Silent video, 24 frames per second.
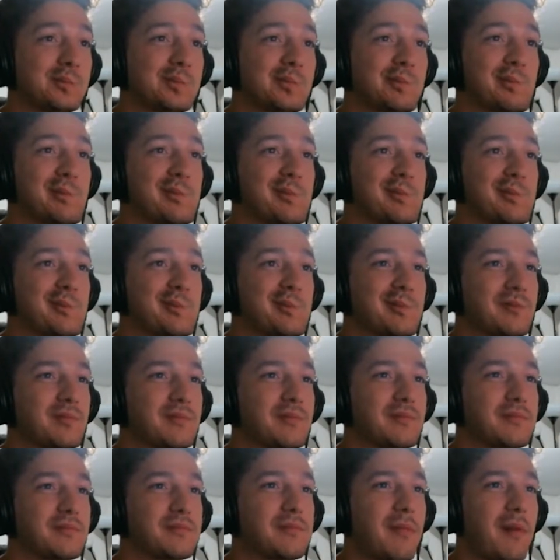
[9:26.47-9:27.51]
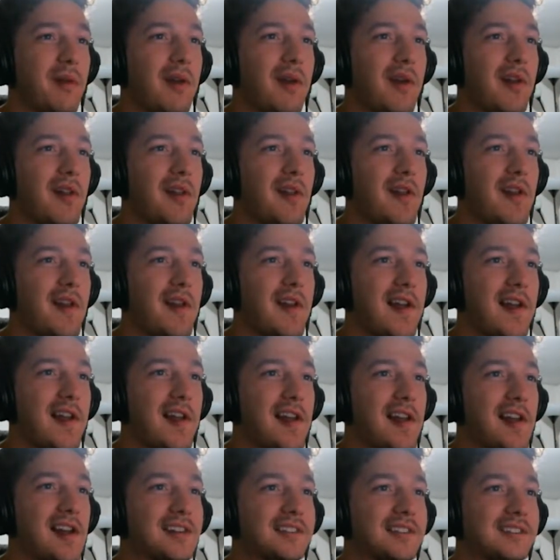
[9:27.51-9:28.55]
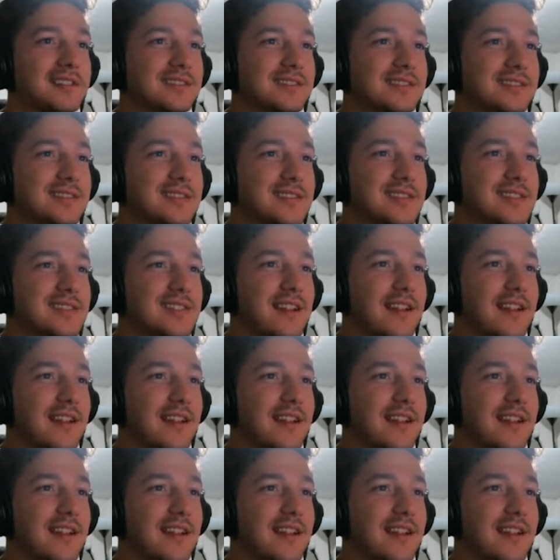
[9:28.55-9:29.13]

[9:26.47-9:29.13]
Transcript: 2 or 3 sessions.